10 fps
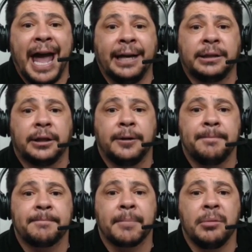Anger,
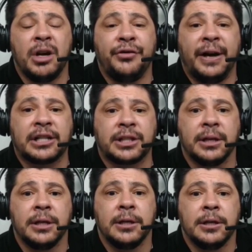
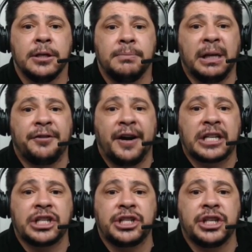manifest.
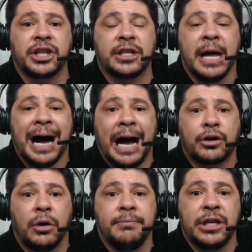Manifest in Jesus' name.
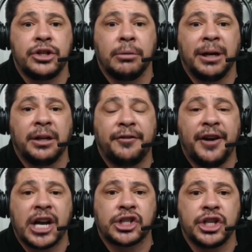I command you
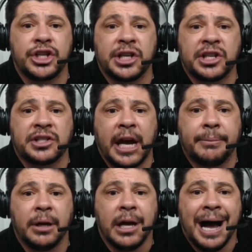manifest in Jesus'
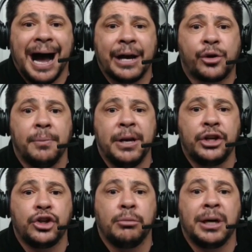name. I
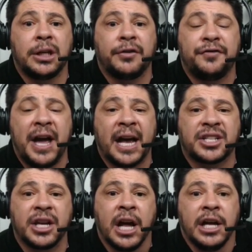command you
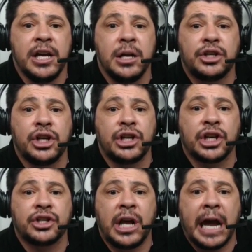manifest in
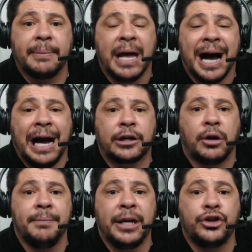Jesus' name. I
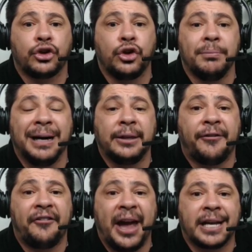command you to
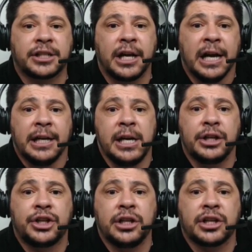manifest
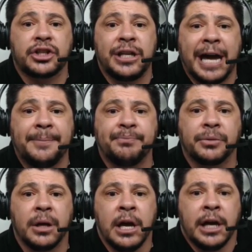in Jesus' name.
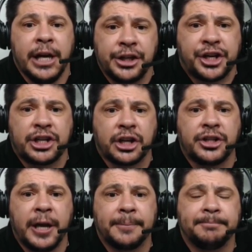In
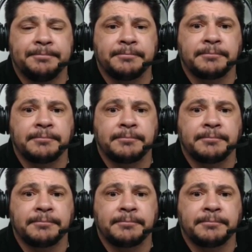Jesus' name.